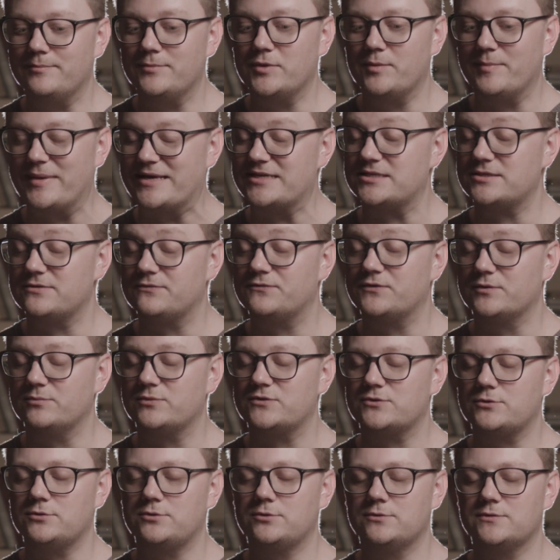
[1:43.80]
massive film
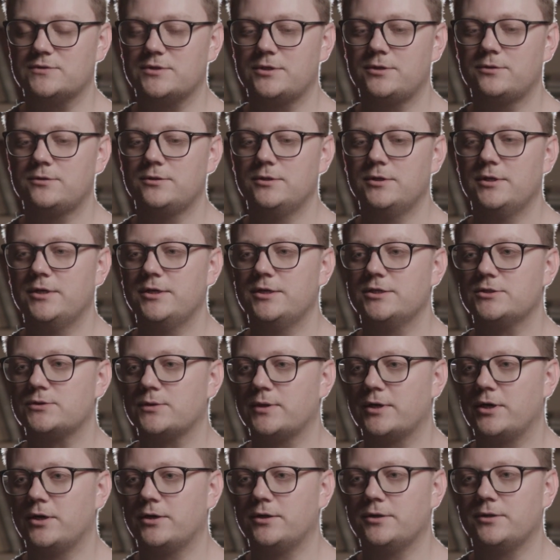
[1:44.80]
studios here. So
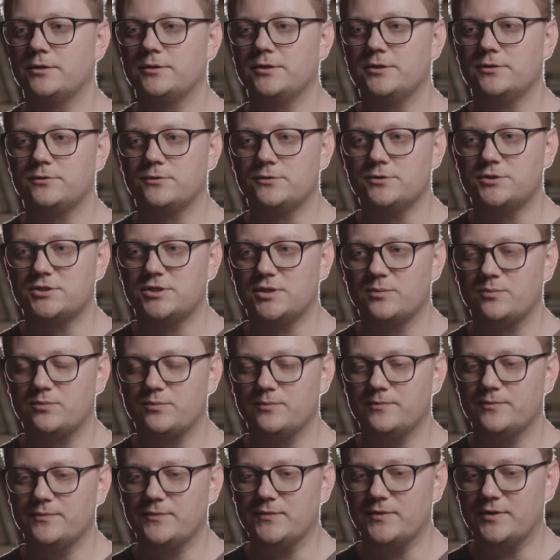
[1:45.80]
I got an internship
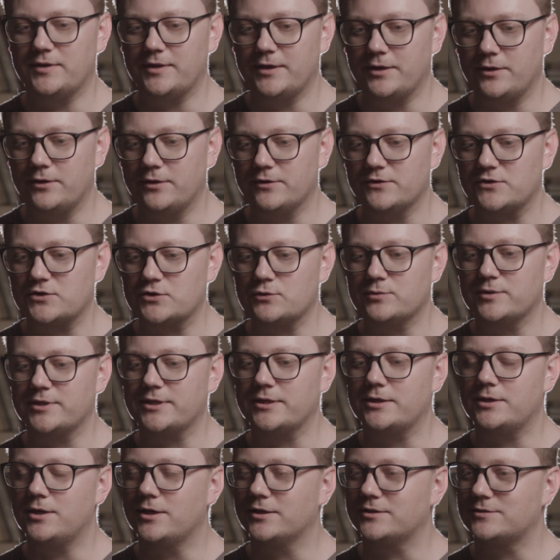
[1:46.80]
there, so I
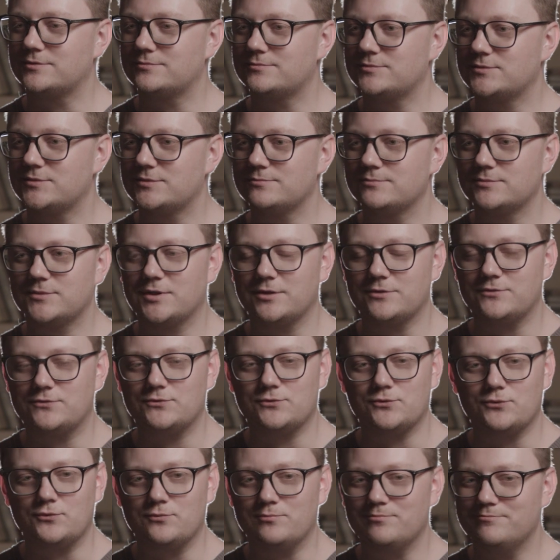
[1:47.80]
got
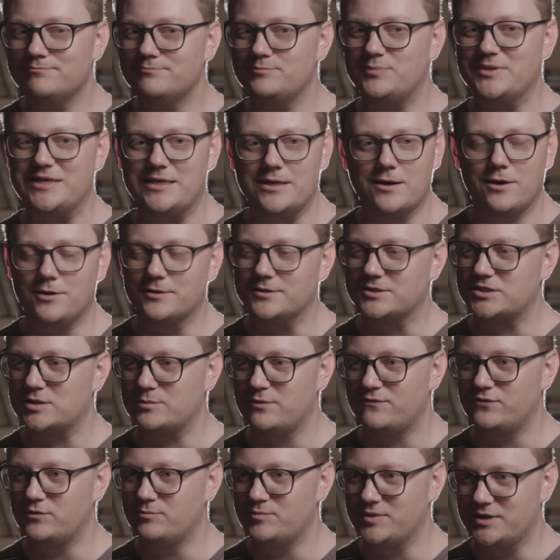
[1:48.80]
to be on some
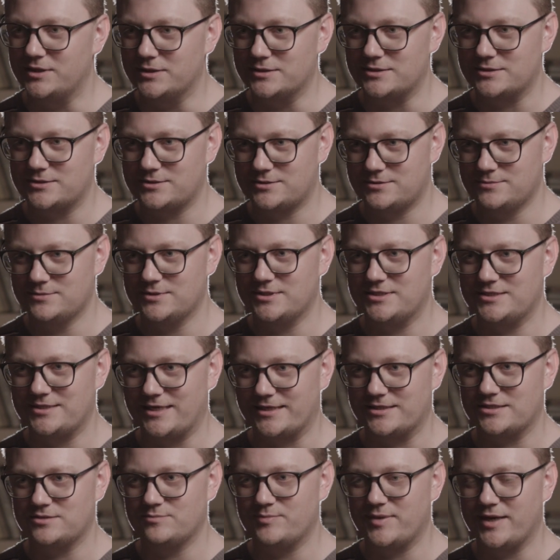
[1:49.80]
of the biggest
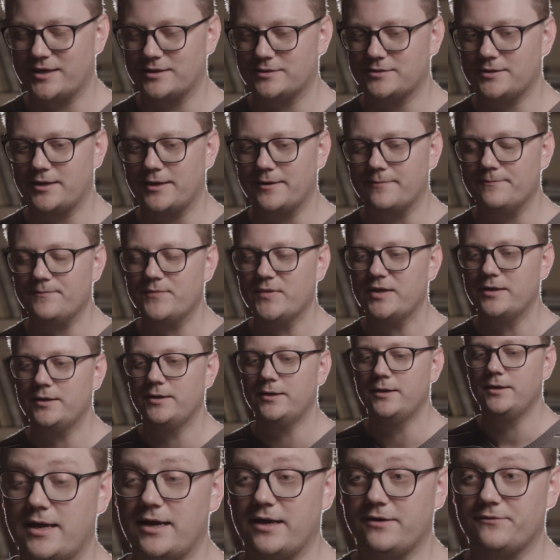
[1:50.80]
sets back then.
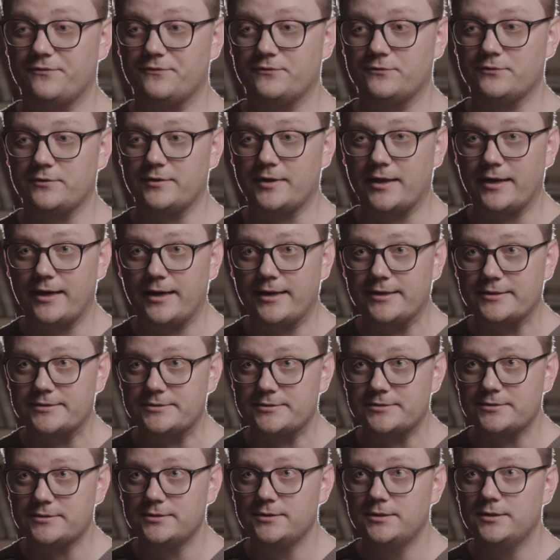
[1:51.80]
After that,
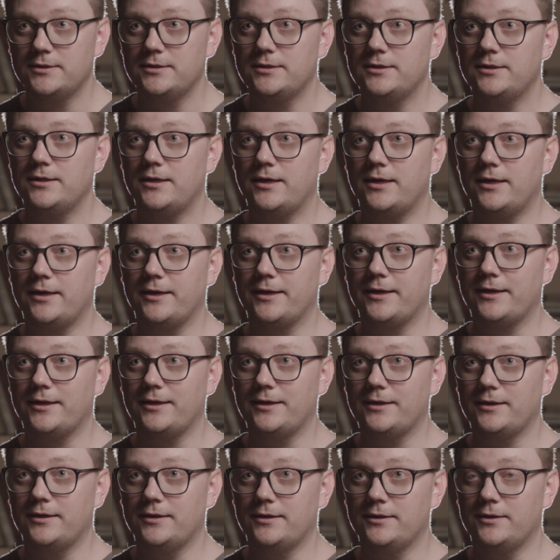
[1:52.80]

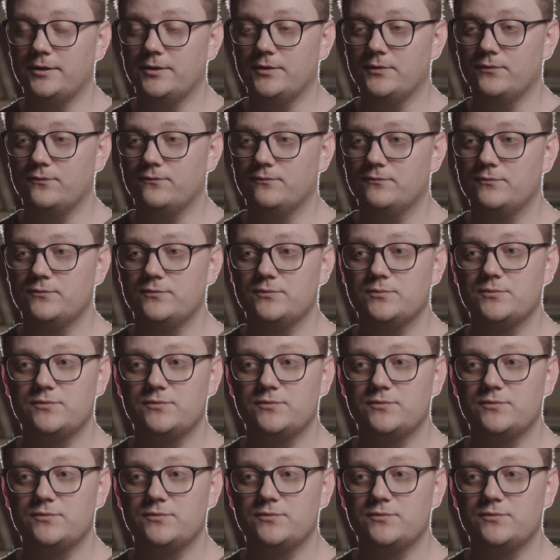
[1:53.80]
I